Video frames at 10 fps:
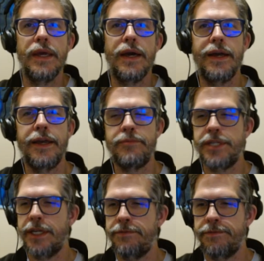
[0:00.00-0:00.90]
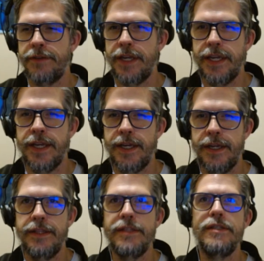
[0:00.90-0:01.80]
Hi, I'm Jeff,
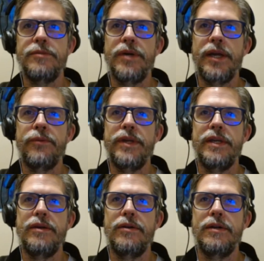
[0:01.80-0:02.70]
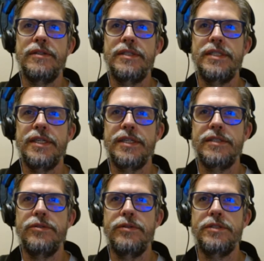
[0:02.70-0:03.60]
and this is my read on
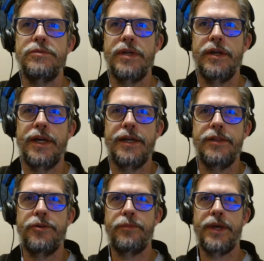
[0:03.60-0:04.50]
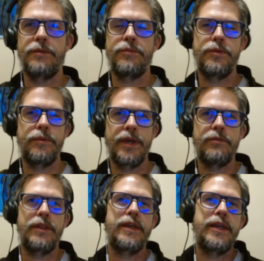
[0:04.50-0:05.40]
C.S. Lewis, where I learn about him through
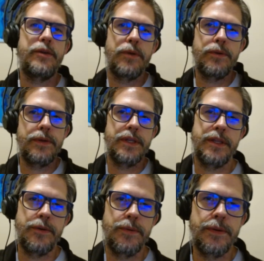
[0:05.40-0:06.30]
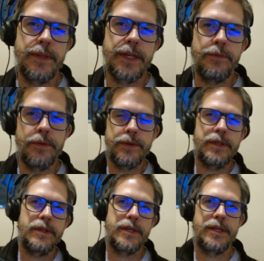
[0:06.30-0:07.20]
everything he wrote in the order that he wrote
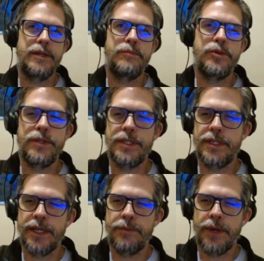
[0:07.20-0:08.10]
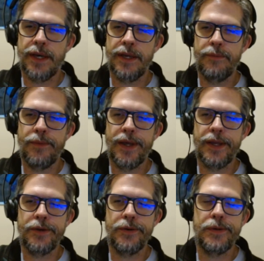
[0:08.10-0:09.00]
it. I'm joined today by my
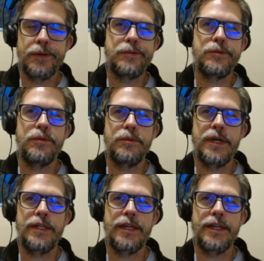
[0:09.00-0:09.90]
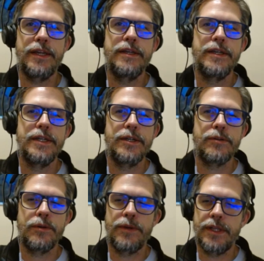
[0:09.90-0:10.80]
co-host, Robot Lady.
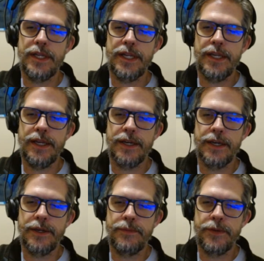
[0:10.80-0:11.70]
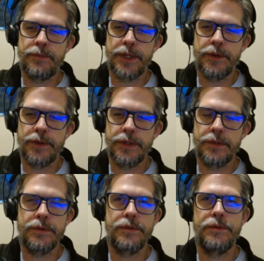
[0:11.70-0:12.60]
Robot Lady, we've been going
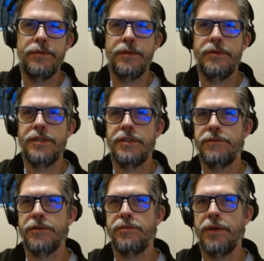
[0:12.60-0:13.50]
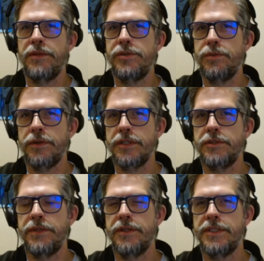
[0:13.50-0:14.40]
through Lewis's first published work,
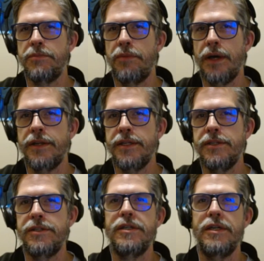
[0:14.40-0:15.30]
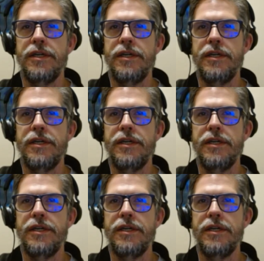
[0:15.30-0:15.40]
Spirits in Bondage.